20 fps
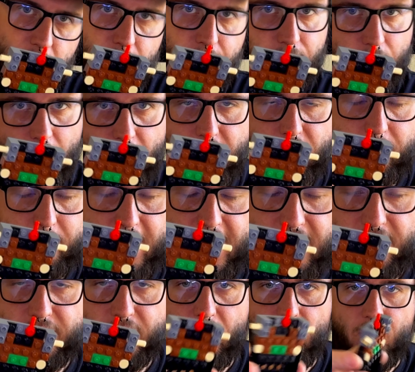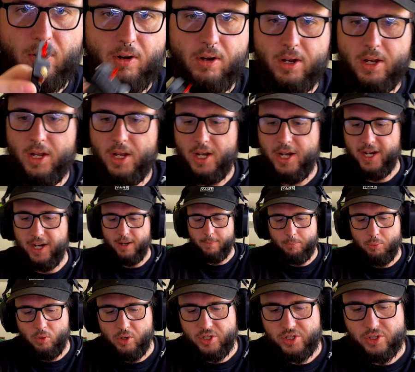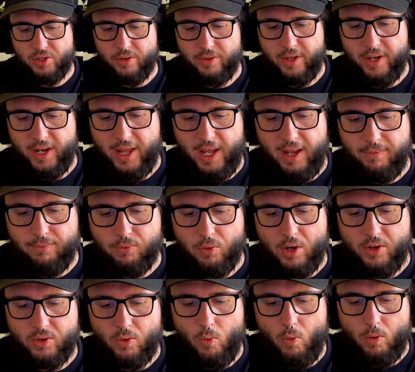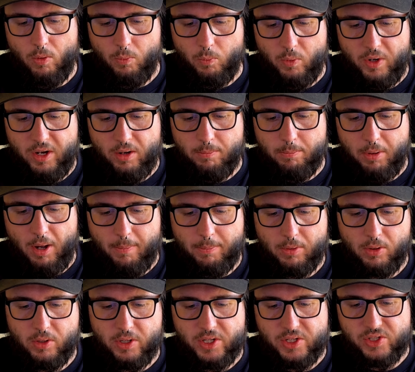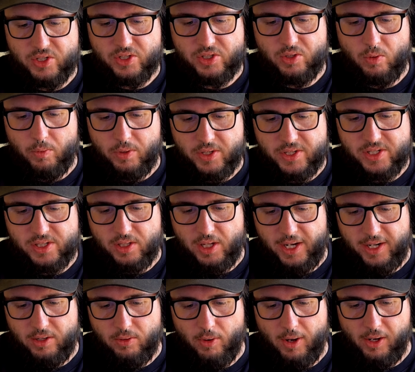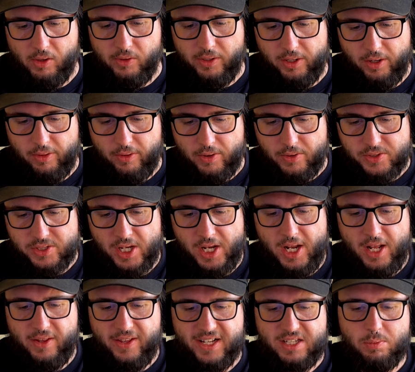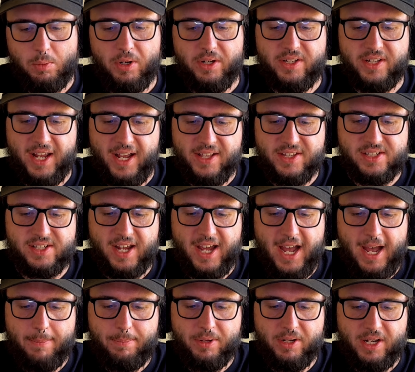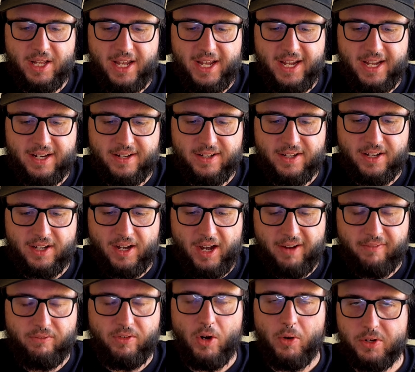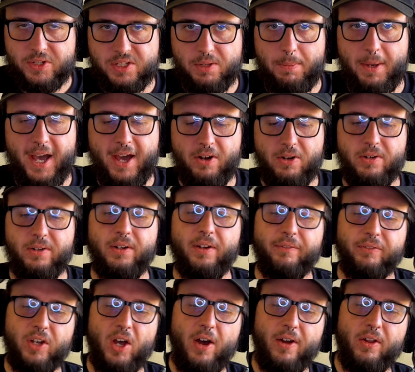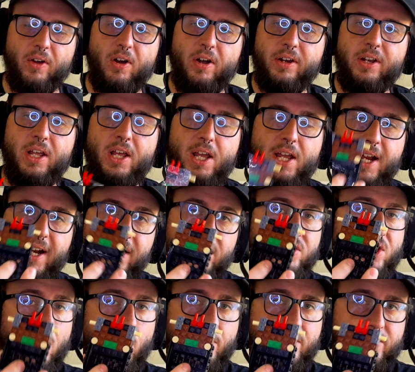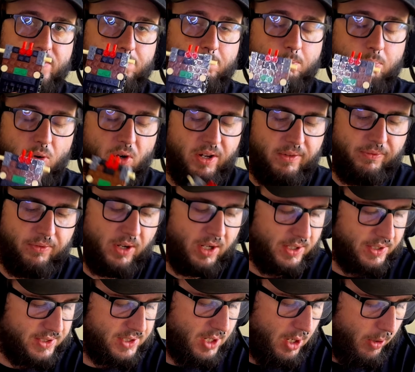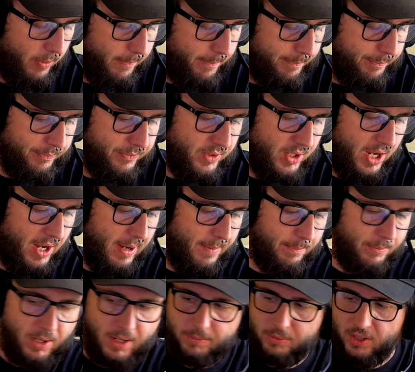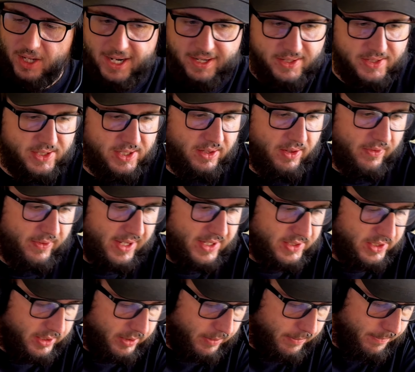front or the back of the car, and I'm pretty sure that a front or rear bumper is just going to slide directly into those. That's what tends to happen, and I've noticed the pattern and I've caught on, and it's always pretty fun, so I'm glad to see that that's here.